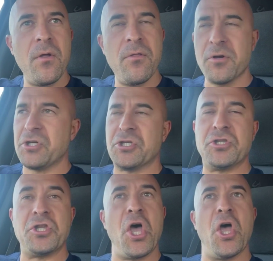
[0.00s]
They're just
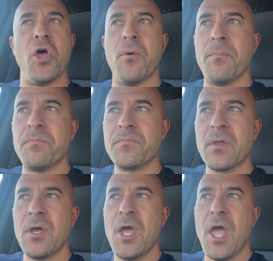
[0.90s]
dumb.
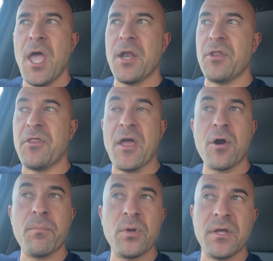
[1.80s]
And their
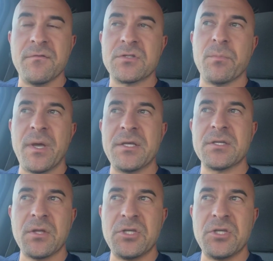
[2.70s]
beliefs. So basically